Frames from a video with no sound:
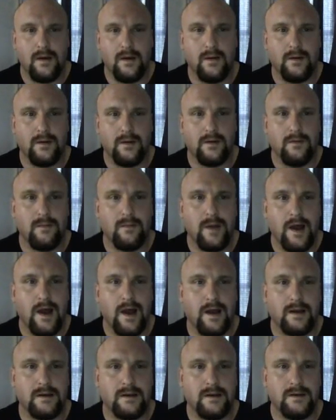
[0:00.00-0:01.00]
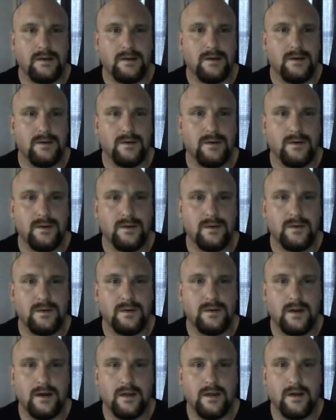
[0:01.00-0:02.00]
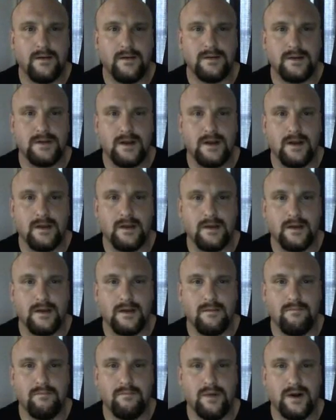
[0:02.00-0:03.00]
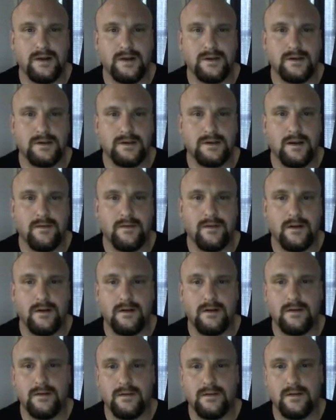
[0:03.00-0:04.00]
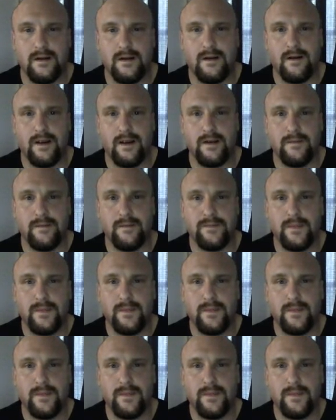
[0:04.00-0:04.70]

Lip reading: We'll go back to Now Lifestyle. There's a bunch of stuff here. All right.